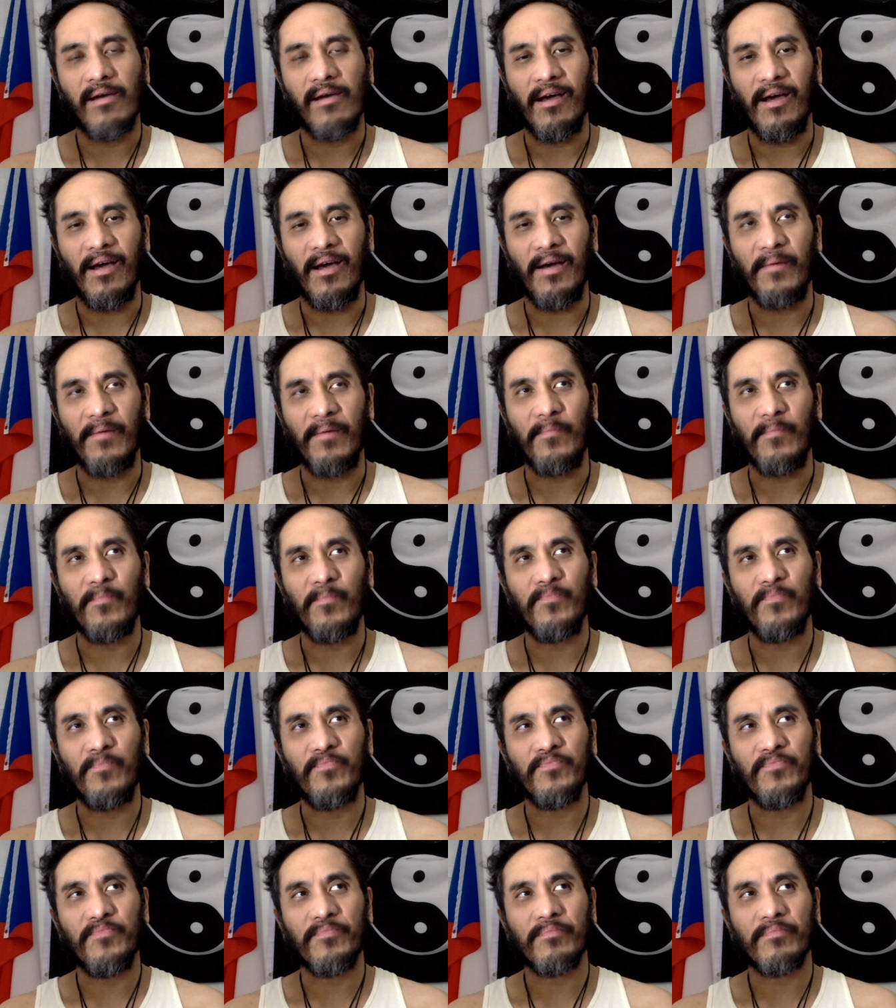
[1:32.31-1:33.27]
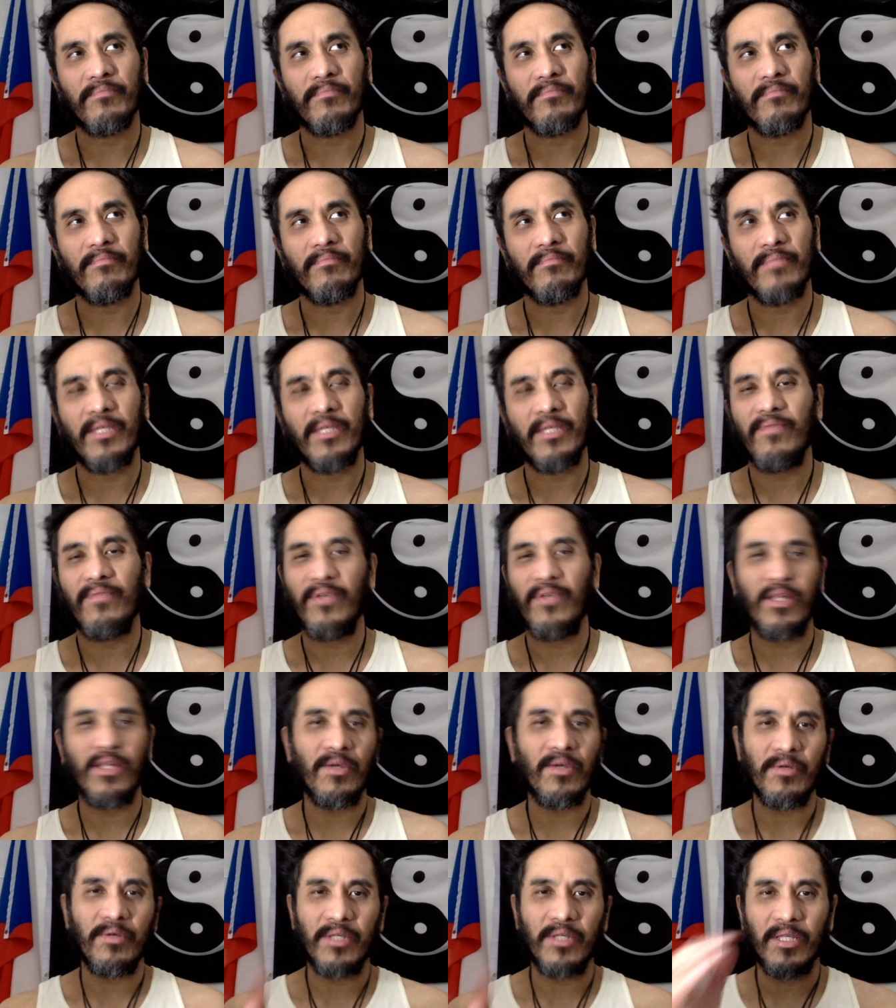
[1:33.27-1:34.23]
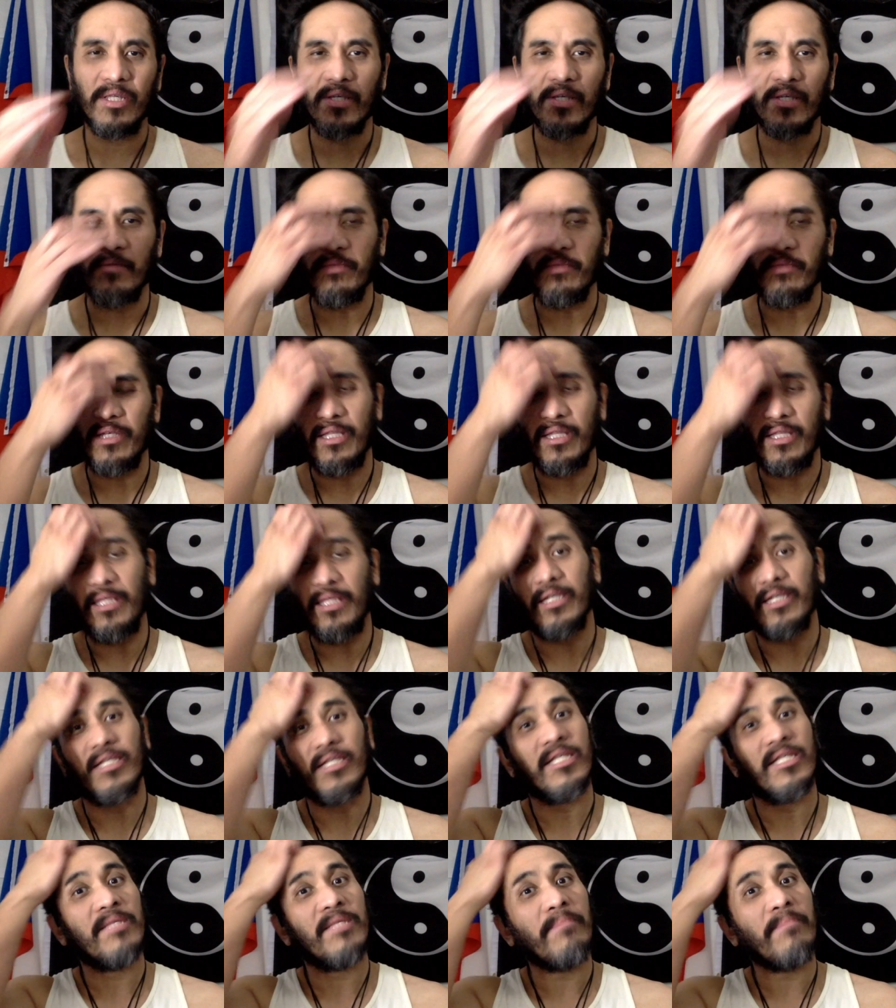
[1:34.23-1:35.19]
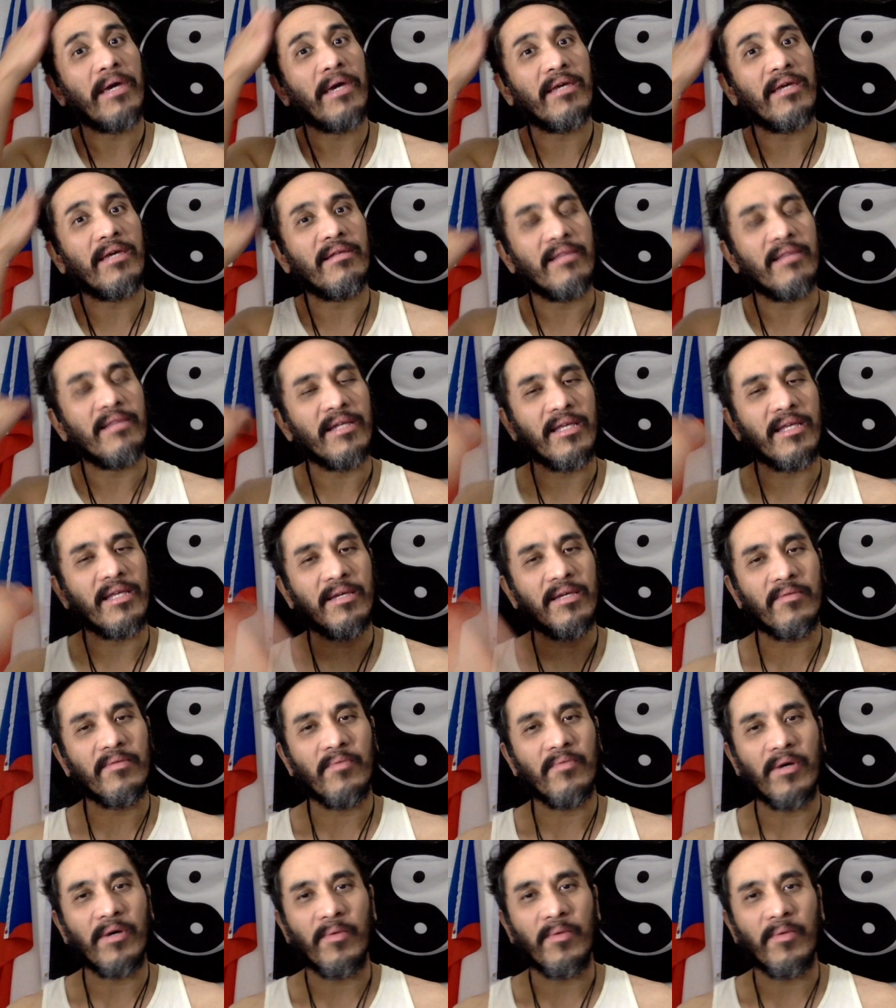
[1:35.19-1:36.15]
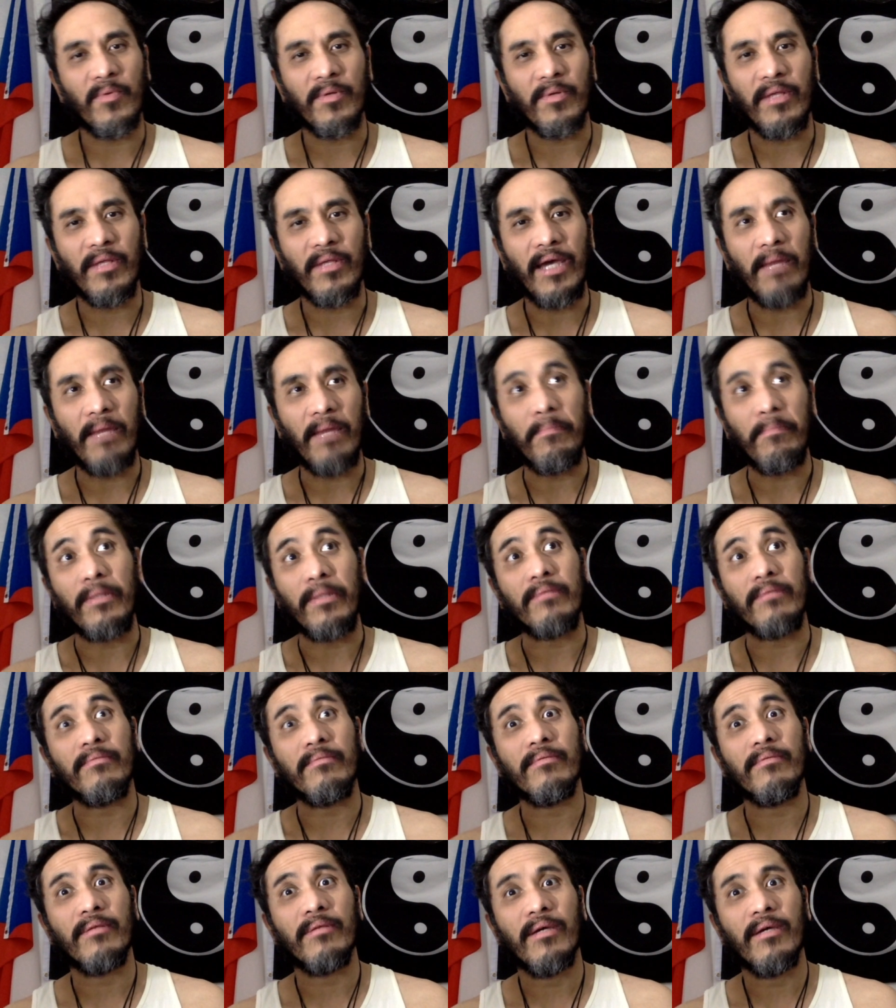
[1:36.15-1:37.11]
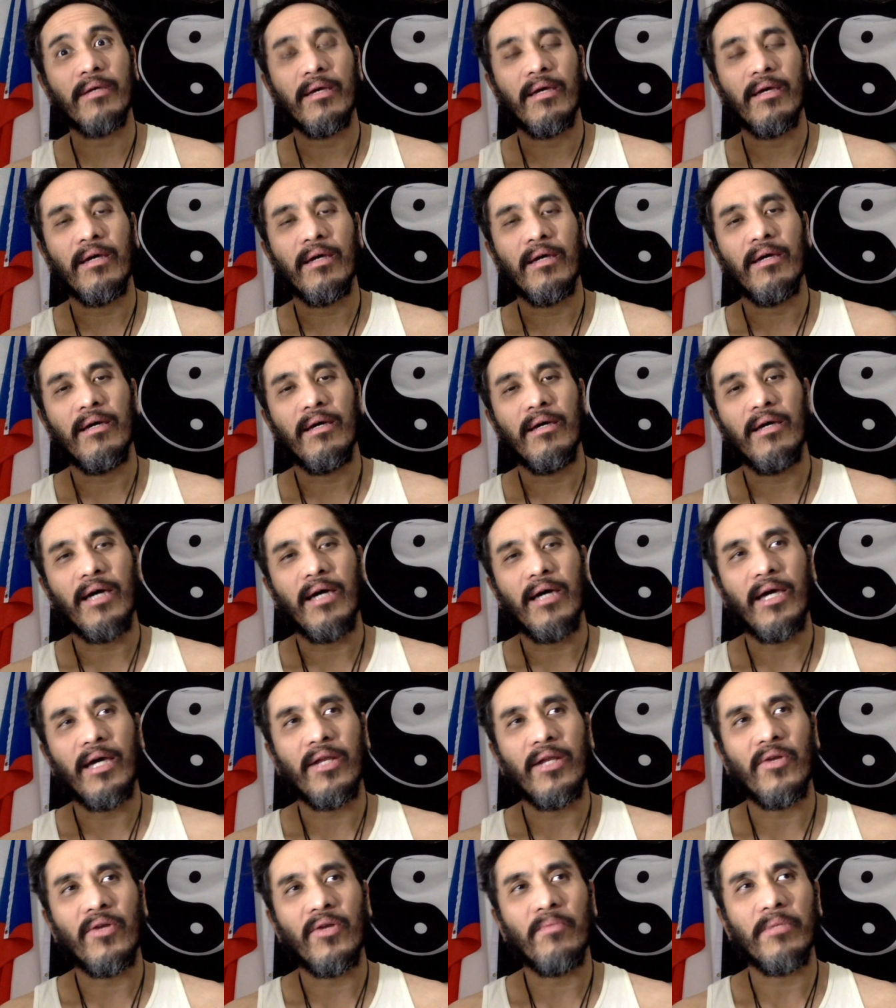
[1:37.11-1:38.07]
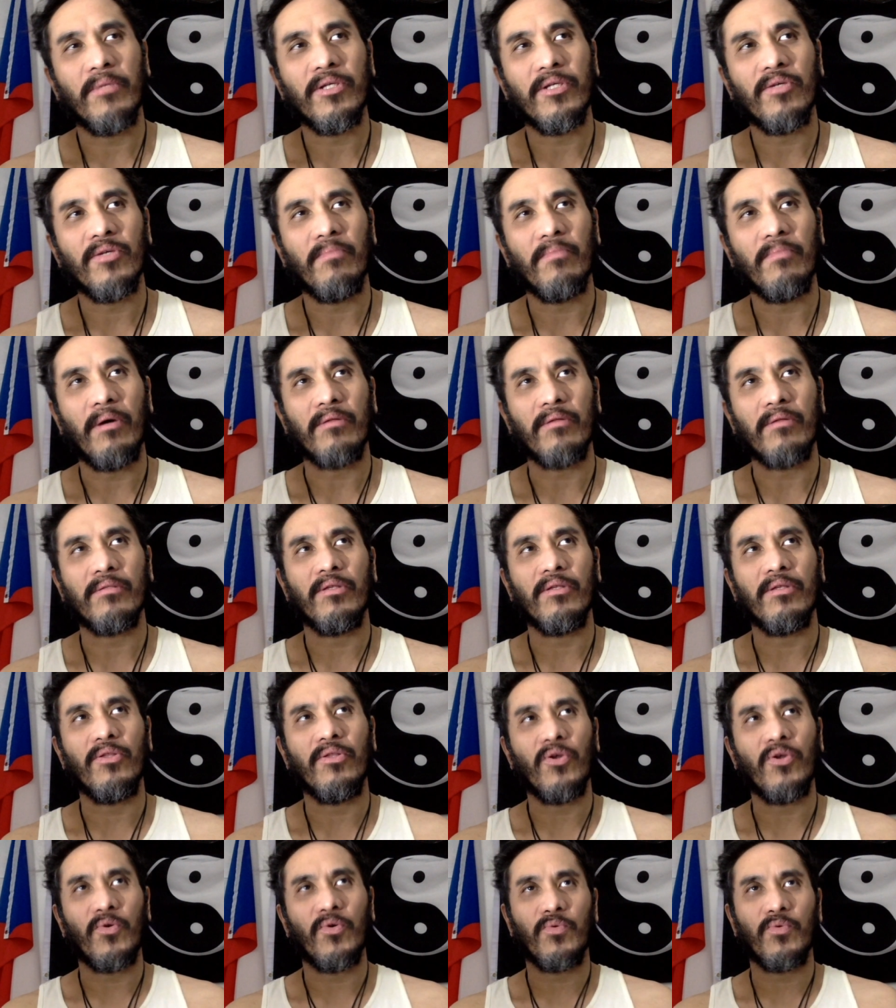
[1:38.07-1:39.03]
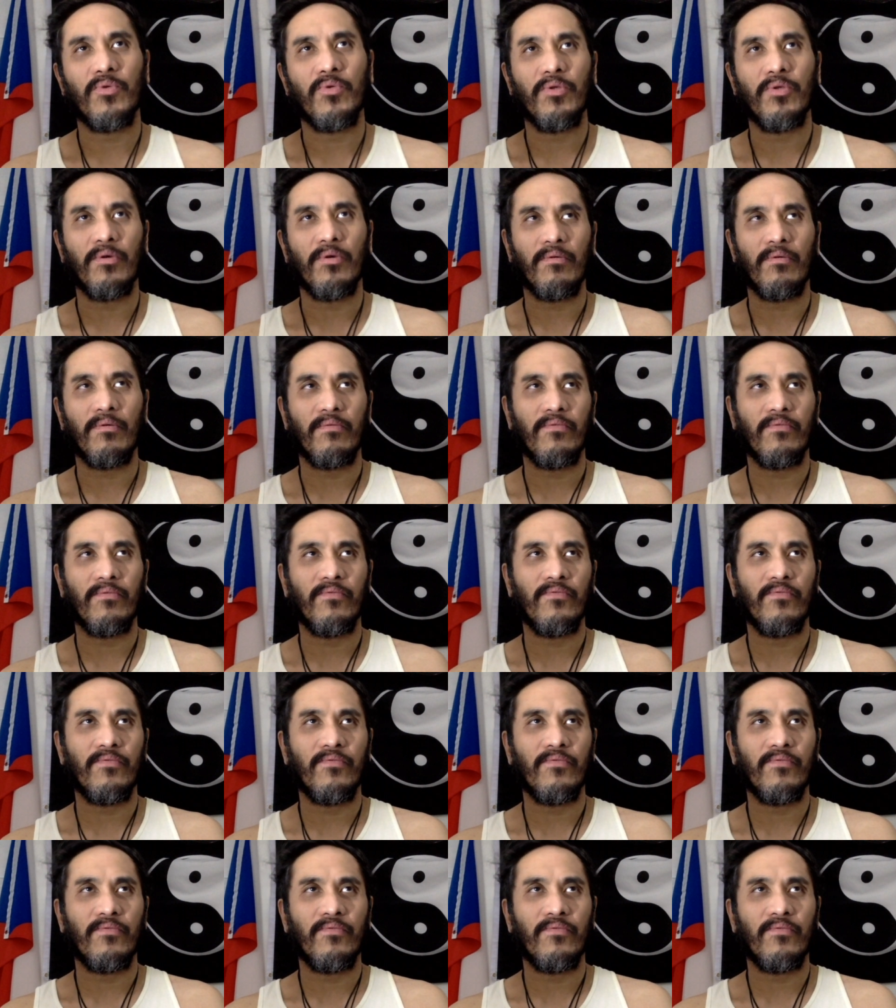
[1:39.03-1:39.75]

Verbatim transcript: Um, this video is just completely like just speculating what would happen. I don't know much about the nodes of